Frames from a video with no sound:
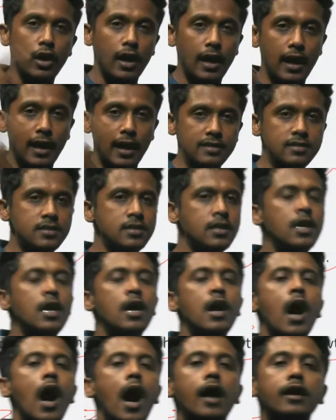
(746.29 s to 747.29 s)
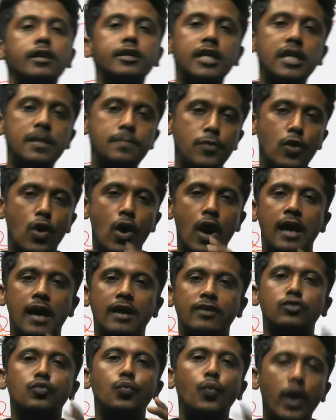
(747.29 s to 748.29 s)
eyes and keep your
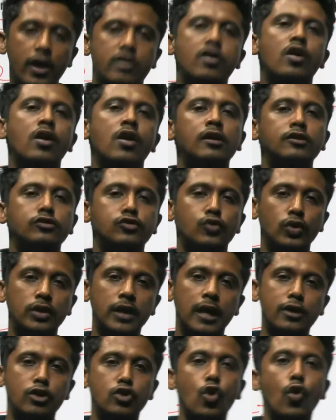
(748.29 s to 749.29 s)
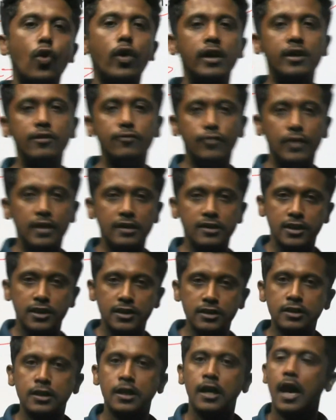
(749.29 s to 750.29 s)
eyes wet so that no
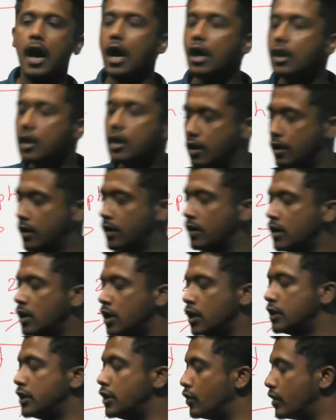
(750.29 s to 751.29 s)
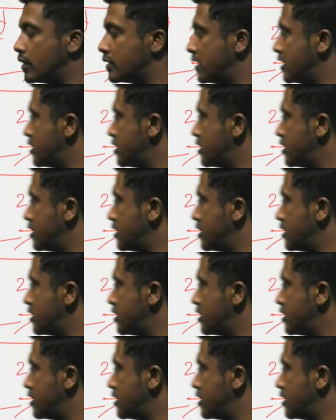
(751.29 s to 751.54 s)
infections occur during this